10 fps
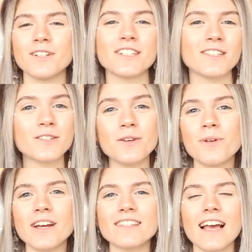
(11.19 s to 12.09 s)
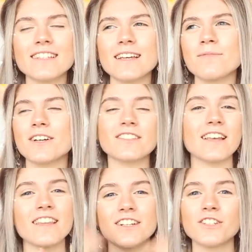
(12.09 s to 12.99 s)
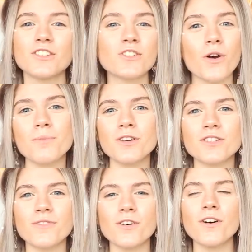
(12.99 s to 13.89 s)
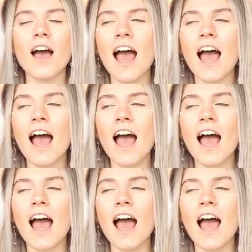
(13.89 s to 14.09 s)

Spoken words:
which is super exciting because I think she's so beautiful